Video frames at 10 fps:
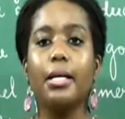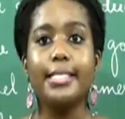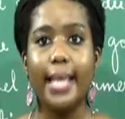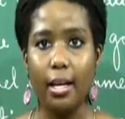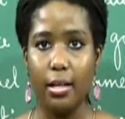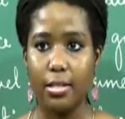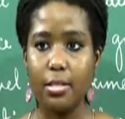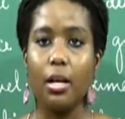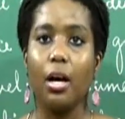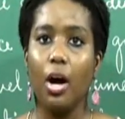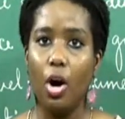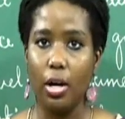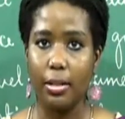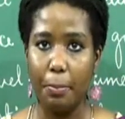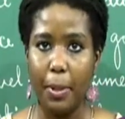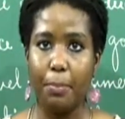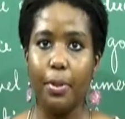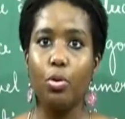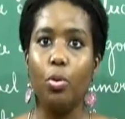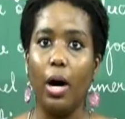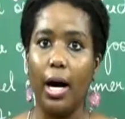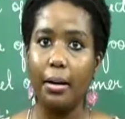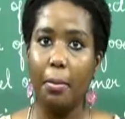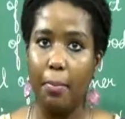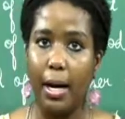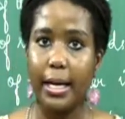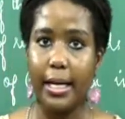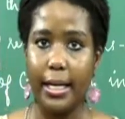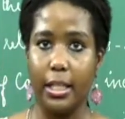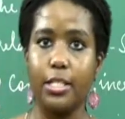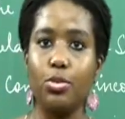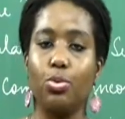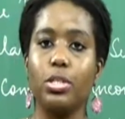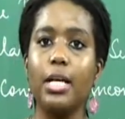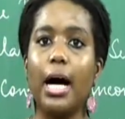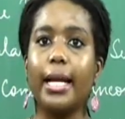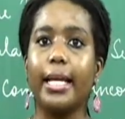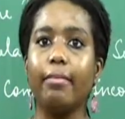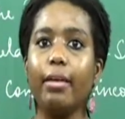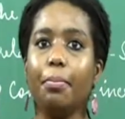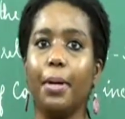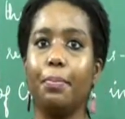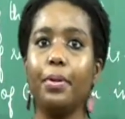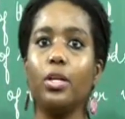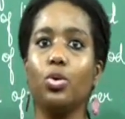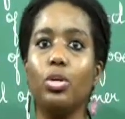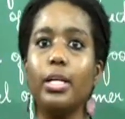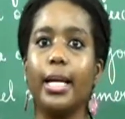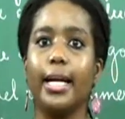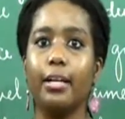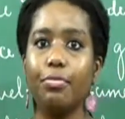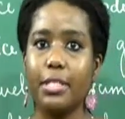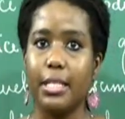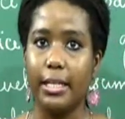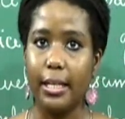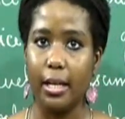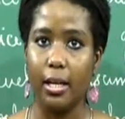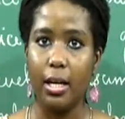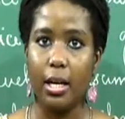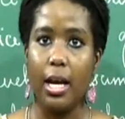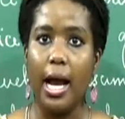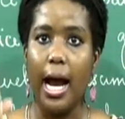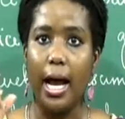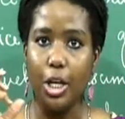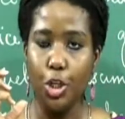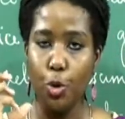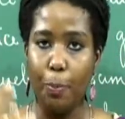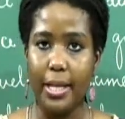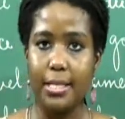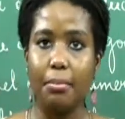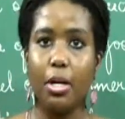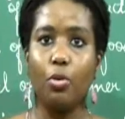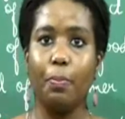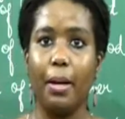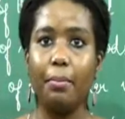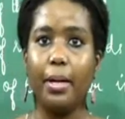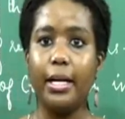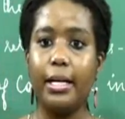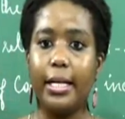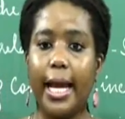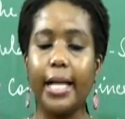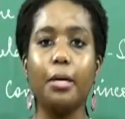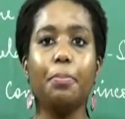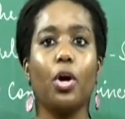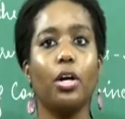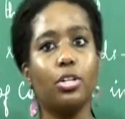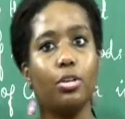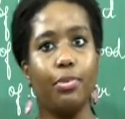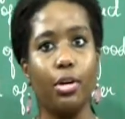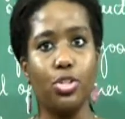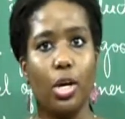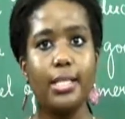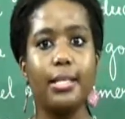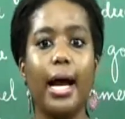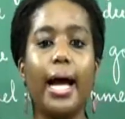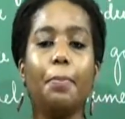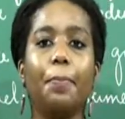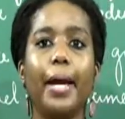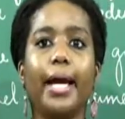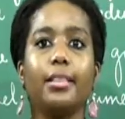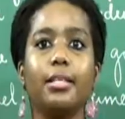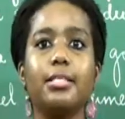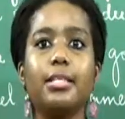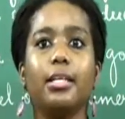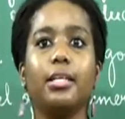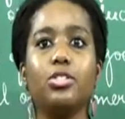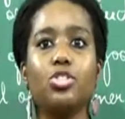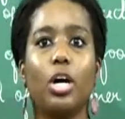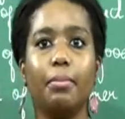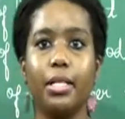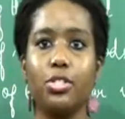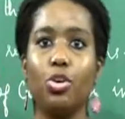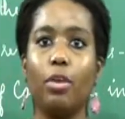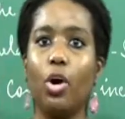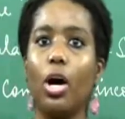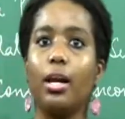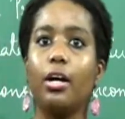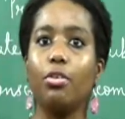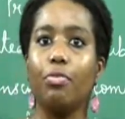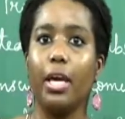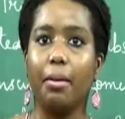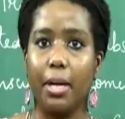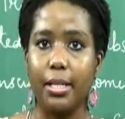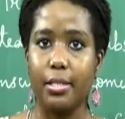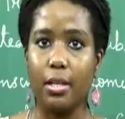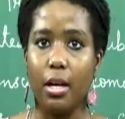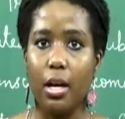sellers or the people who are marketing these goods are giving people good credit facility. You pay some down payment, take the product of your choice and pay this in installments. You have all heard of EMIs.